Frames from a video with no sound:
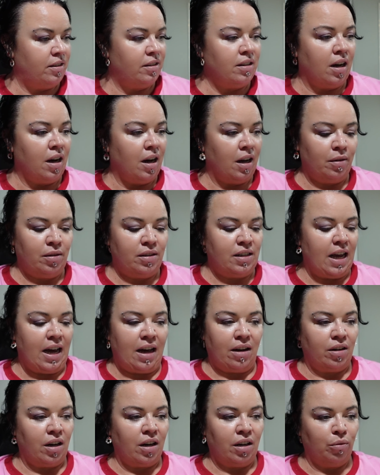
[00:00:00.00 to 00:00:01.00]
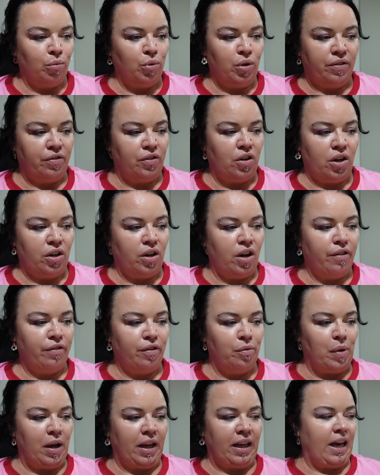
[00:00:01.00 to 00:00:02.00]
I doubt I would have gone
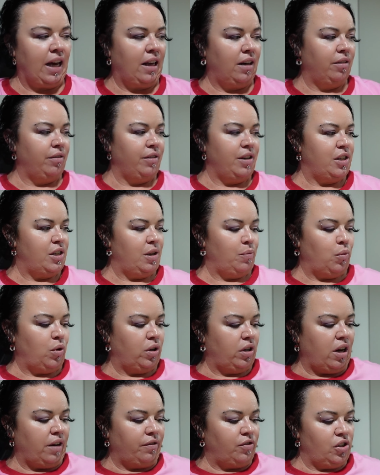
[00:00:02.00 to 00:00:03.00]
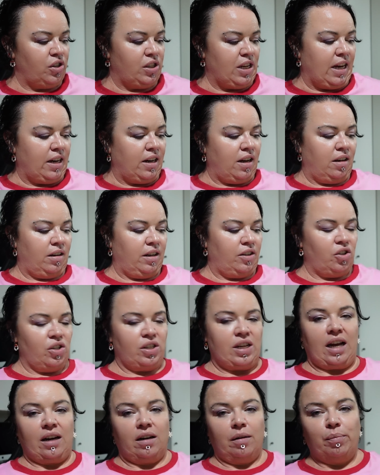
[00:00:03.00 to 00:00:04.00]
over my calories in what I've just had. I only
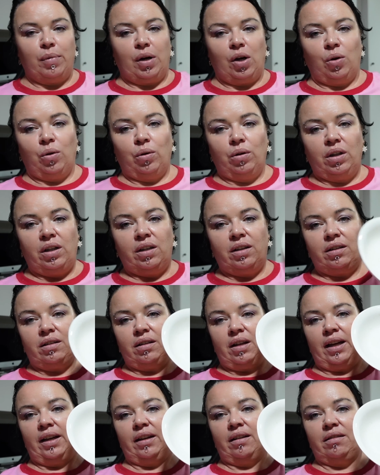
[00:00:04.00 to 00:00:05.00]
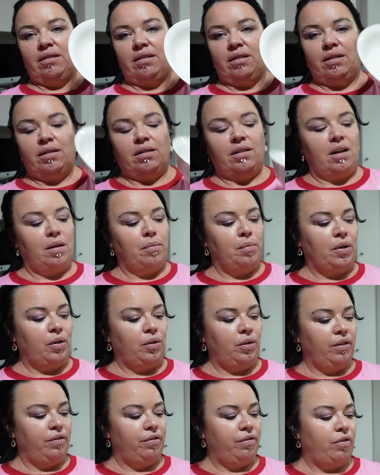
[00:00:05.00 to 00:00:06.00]
just had a bowl, like a
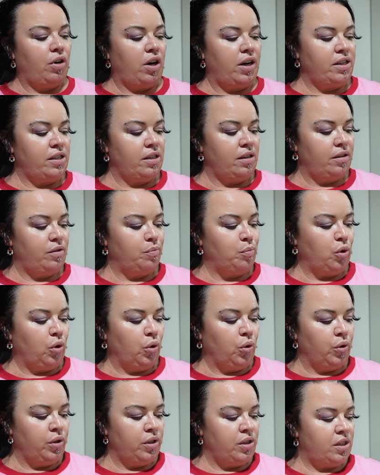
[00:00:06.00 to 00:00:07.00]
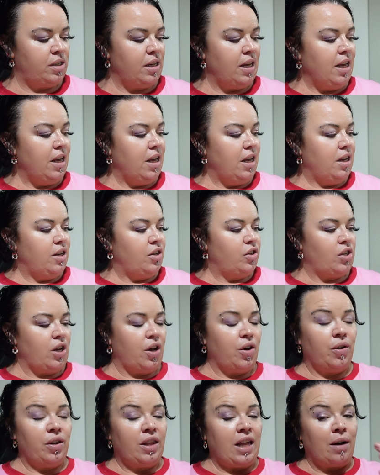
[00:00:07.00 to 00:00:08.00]
bowl of rice and prawns. So
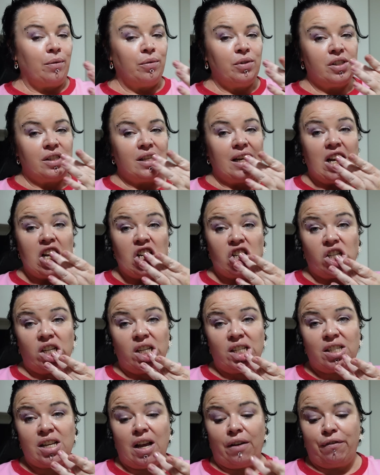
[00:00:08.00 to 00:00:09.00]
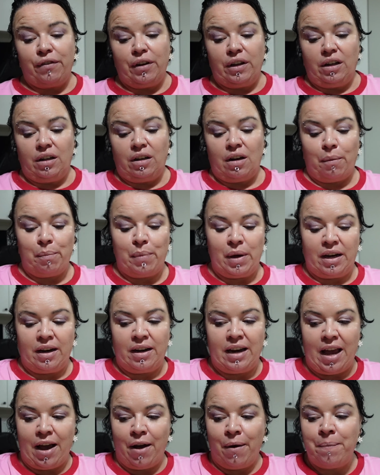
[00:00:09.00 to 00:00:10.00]
that was delicious. I feel a lot better
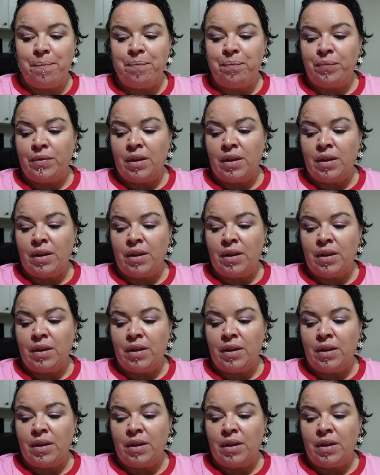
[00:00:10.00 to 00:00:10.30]
now.